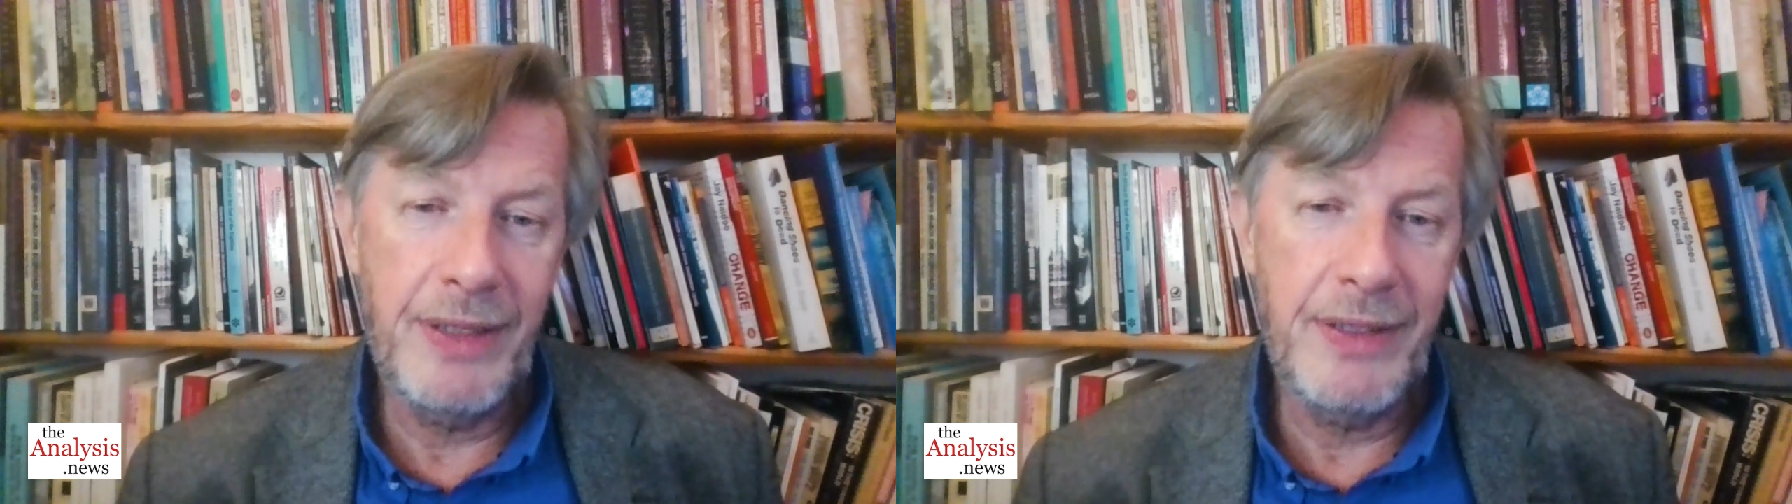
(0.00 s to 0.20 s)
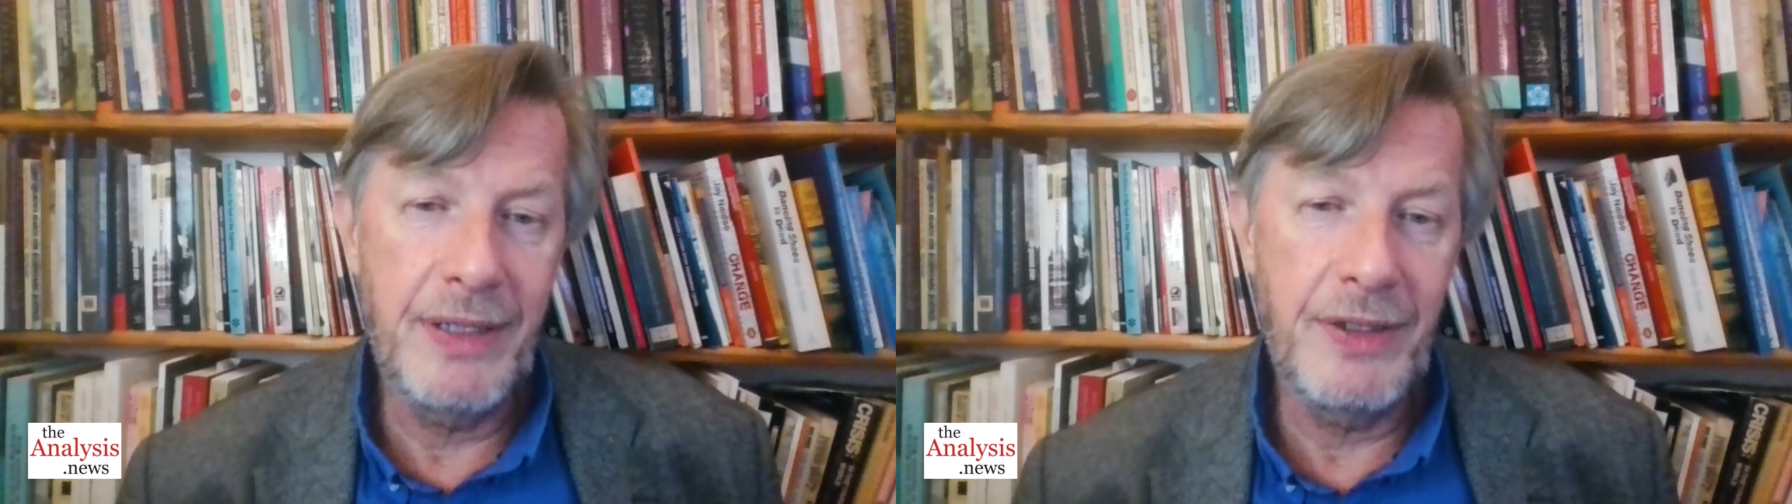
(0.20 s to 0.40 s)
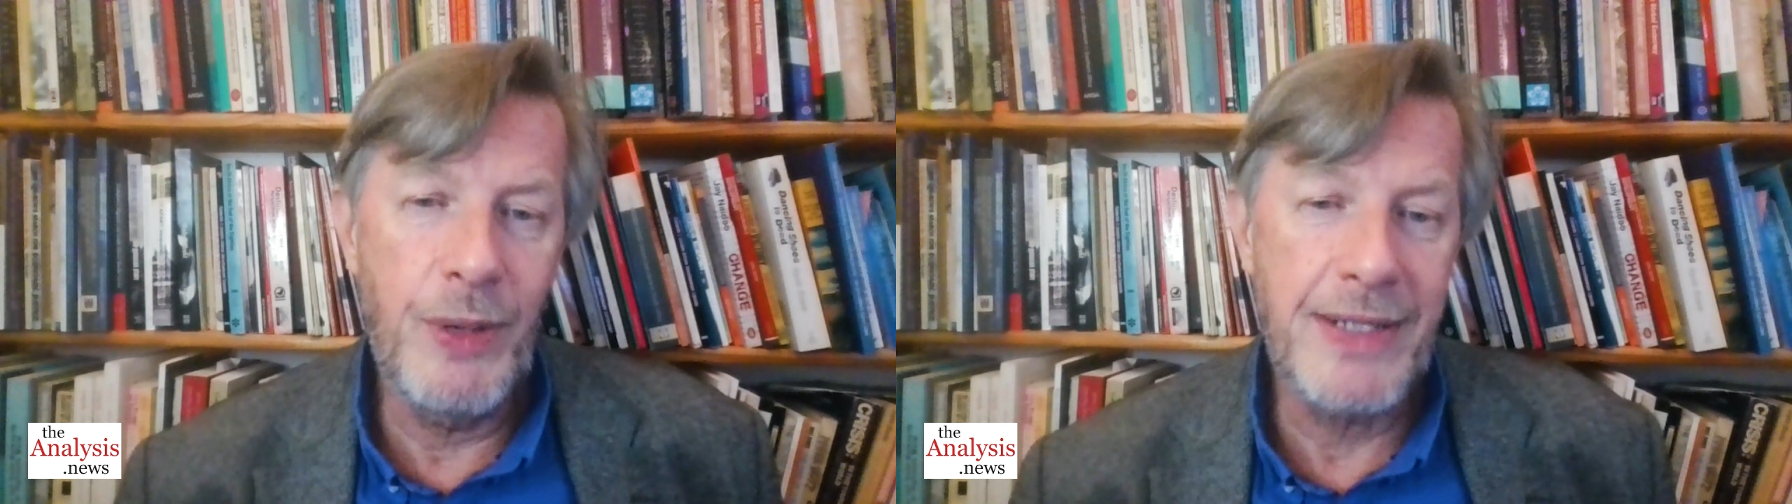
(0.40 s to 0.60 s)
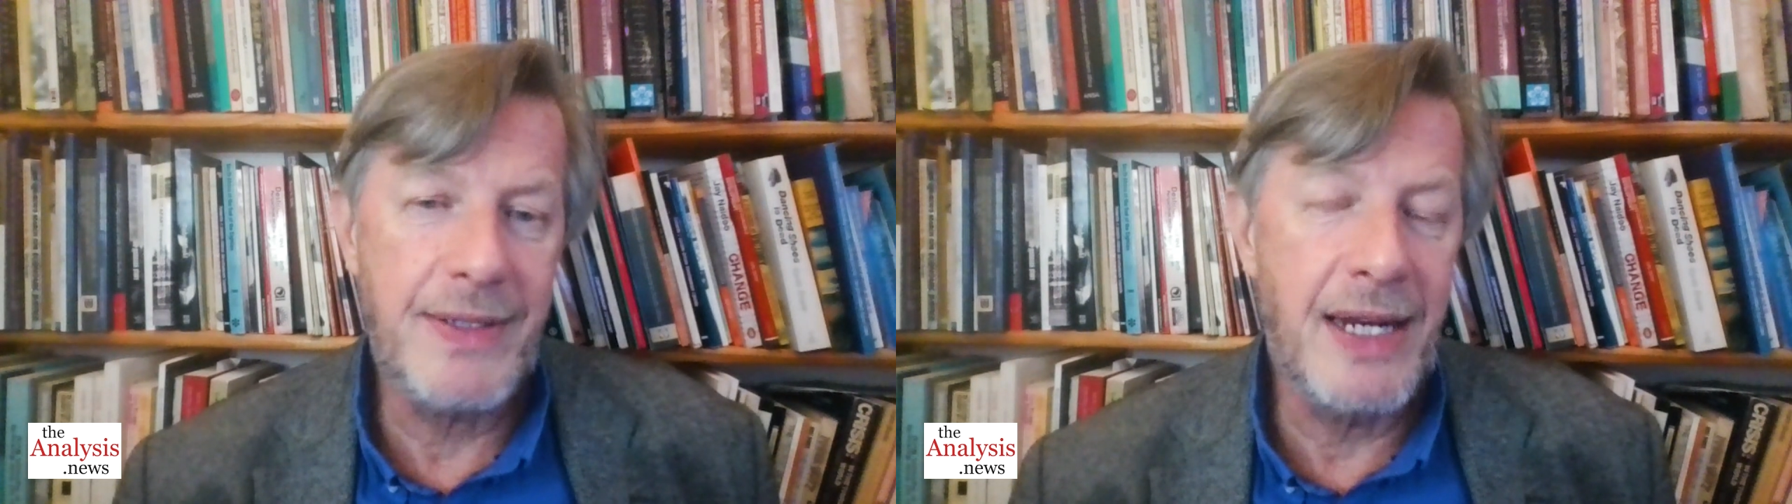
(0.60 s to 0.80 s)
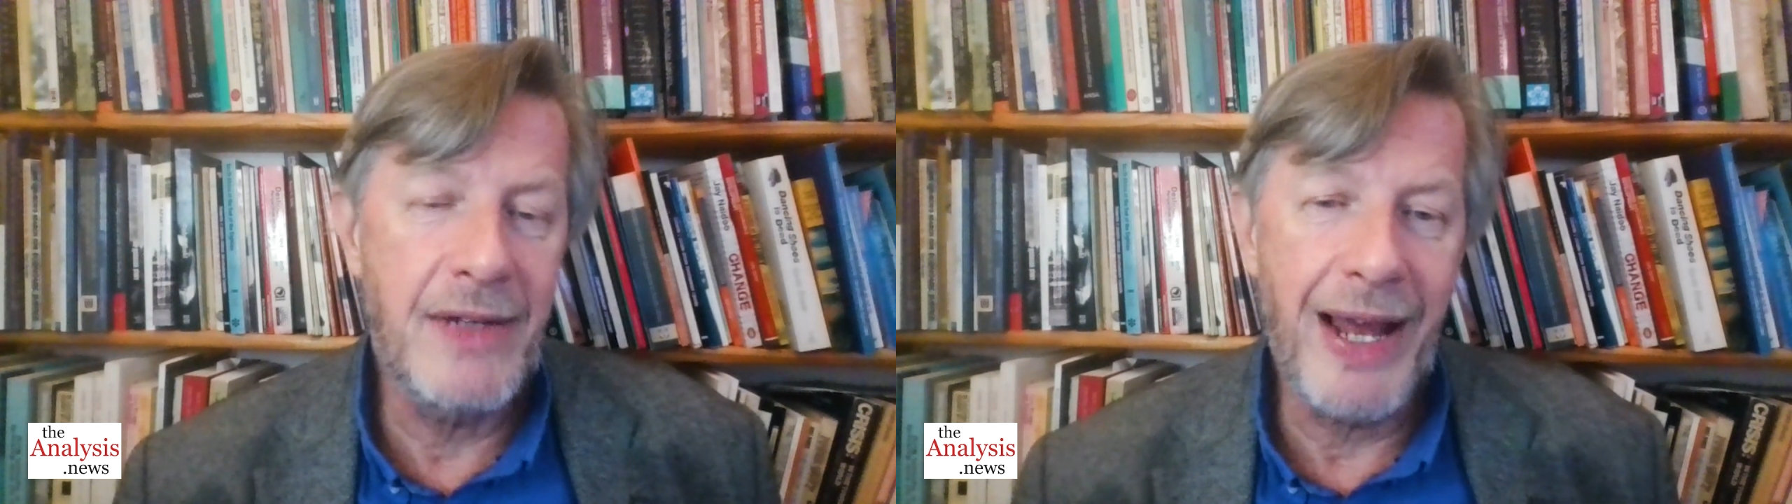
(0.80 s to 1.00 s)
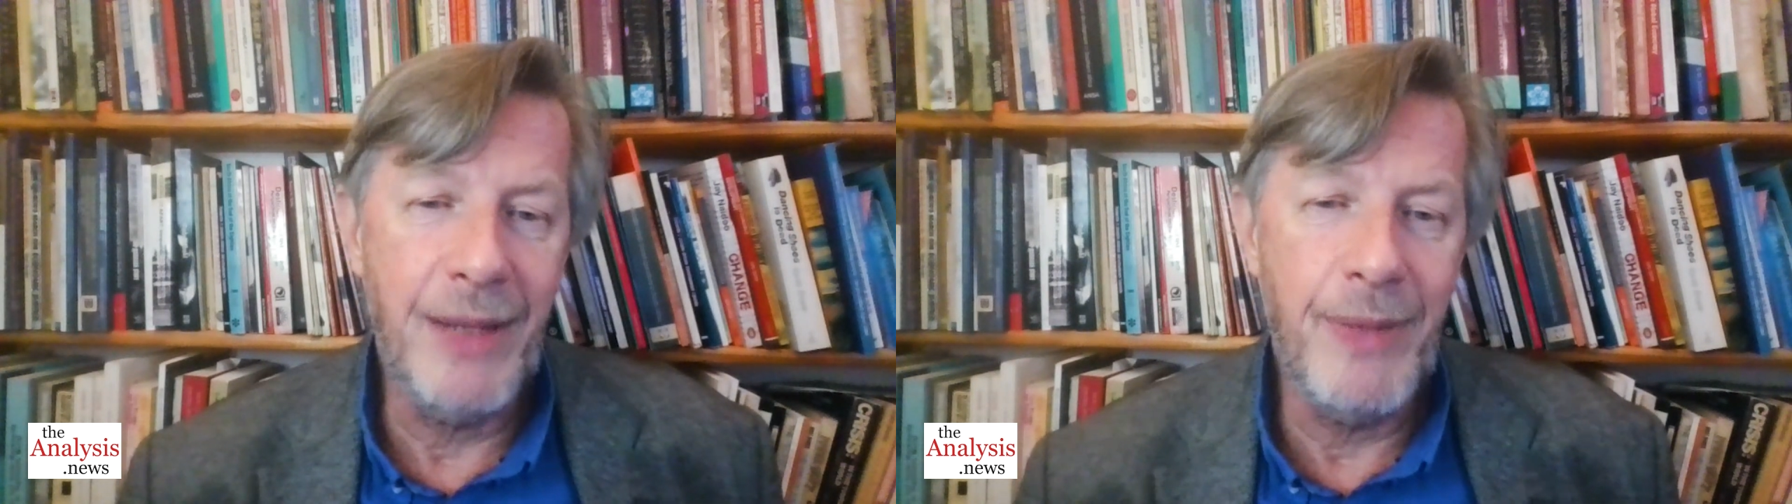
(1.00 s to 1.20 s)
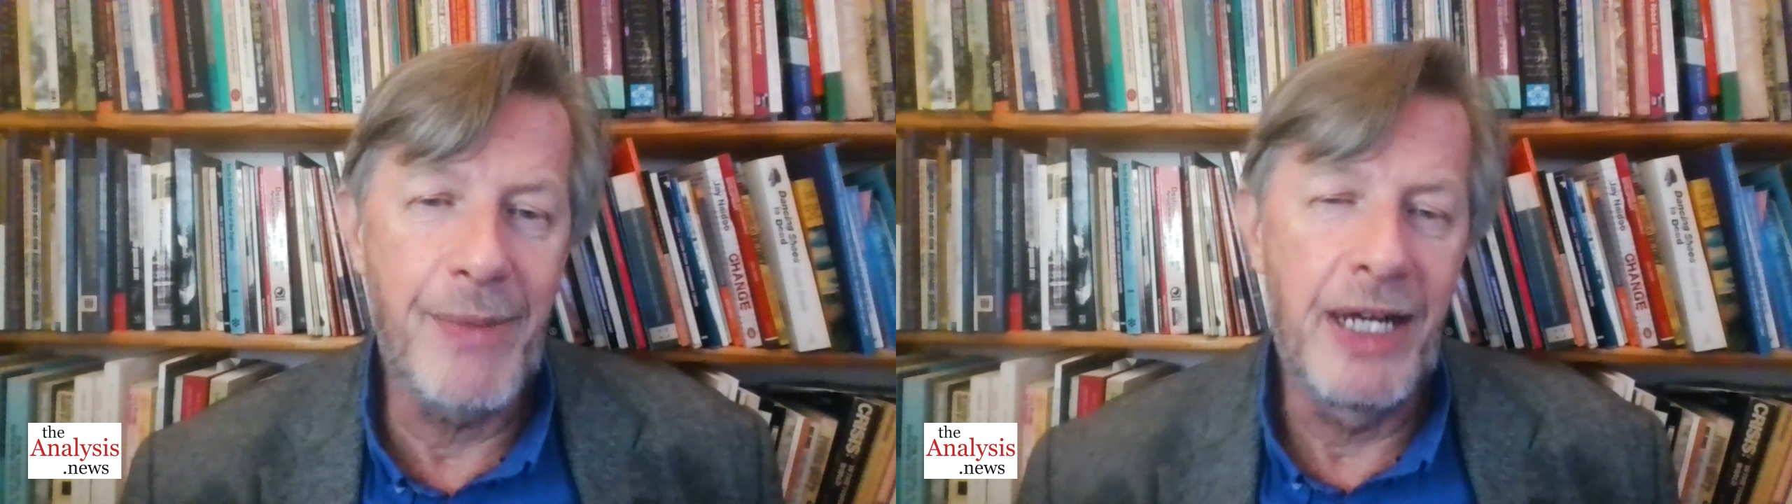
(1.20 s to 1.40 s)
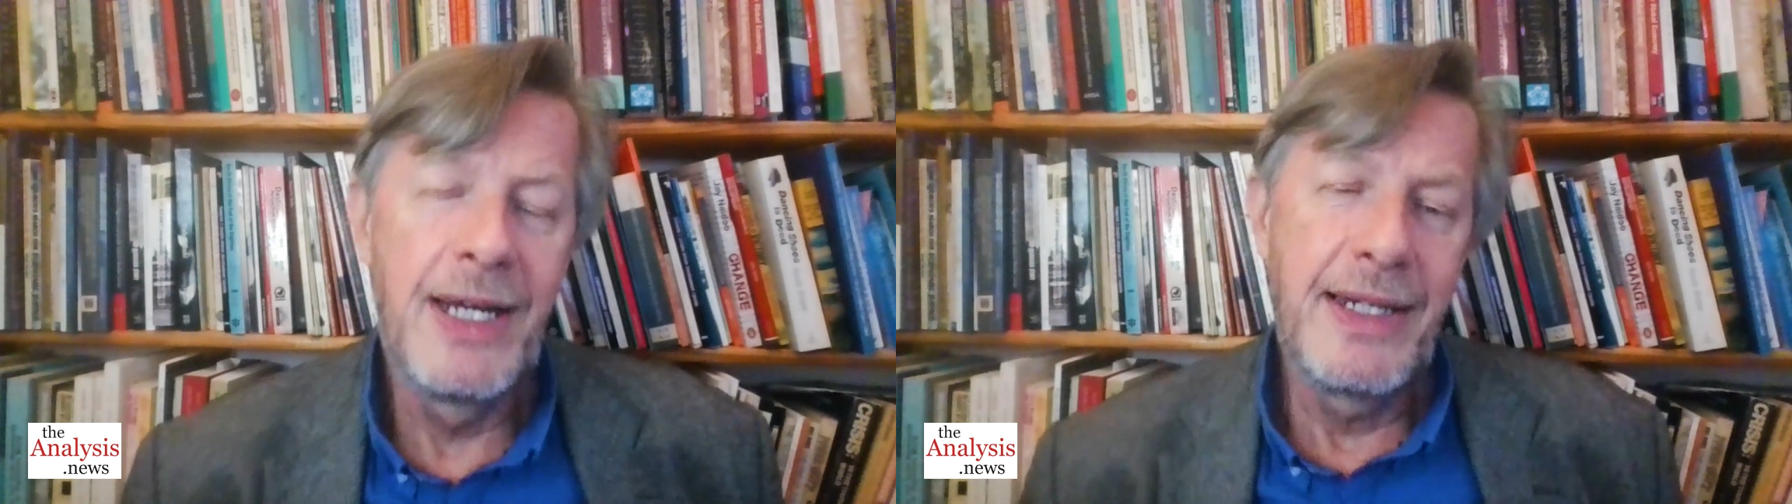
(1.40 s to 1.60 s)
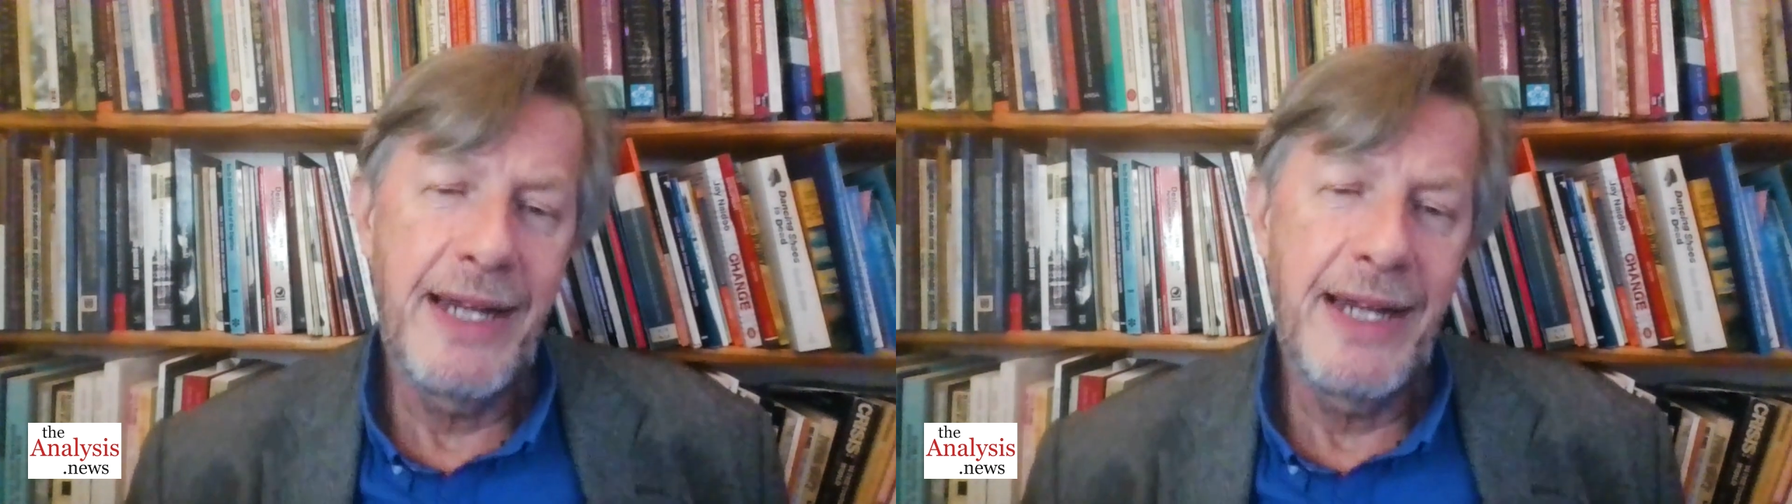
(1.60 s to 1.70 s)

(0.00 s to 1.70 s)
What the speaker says: the U.S. state of Alabama.